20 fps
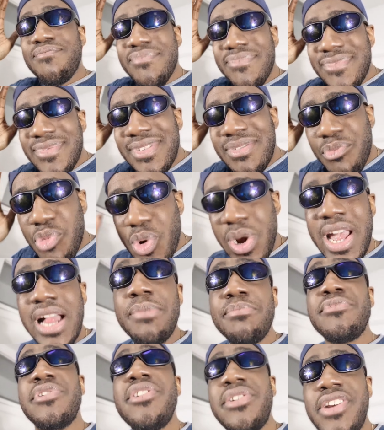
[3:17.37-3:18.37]

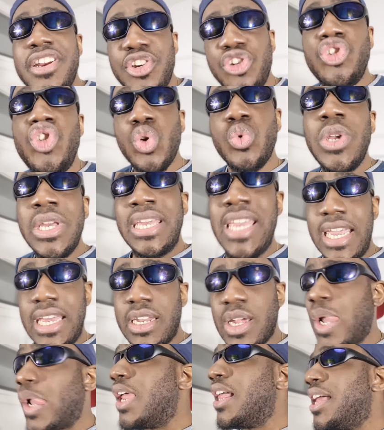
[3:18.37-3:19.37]
Real Madrid do
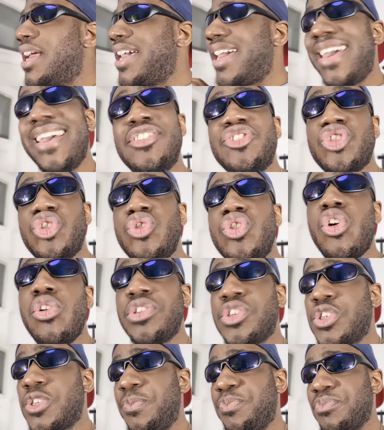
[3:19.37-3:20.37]
good. It's
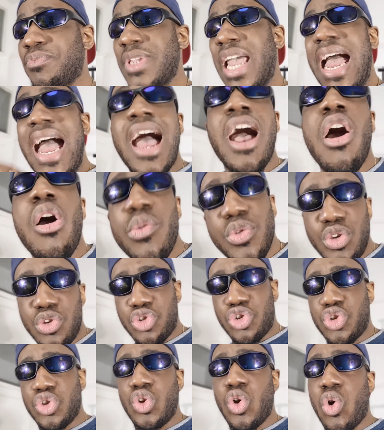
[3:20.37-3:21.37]
not how you
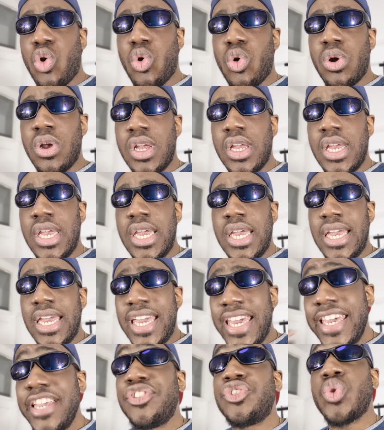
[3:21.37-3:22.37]
score,
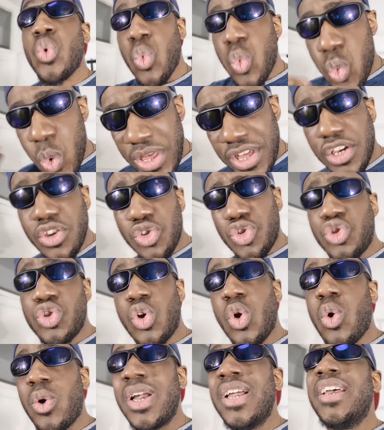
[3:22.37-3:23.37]
it's whether you
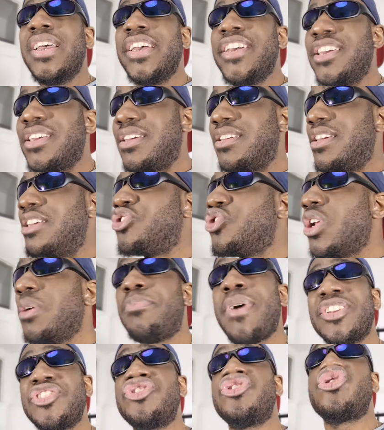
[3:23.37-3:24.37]
score. It's not
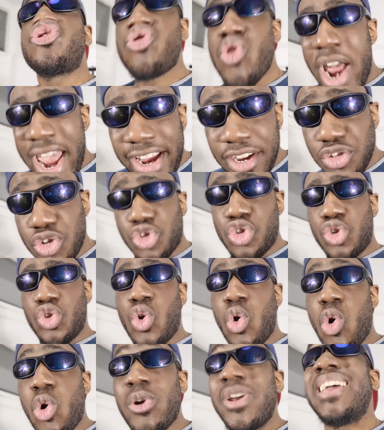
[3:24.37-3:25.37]
about trying to
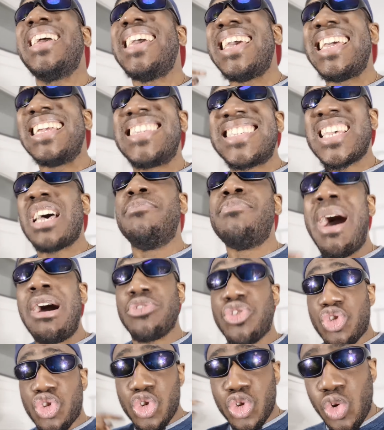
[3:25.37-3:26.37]
score, it's
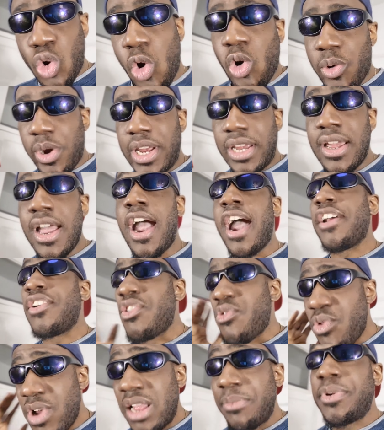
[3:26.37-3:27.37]
about scoring.
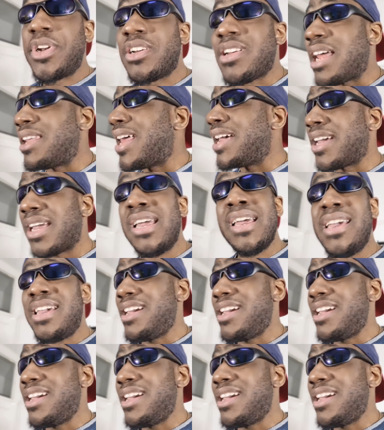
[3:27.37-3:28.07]
And Real Madrid are like,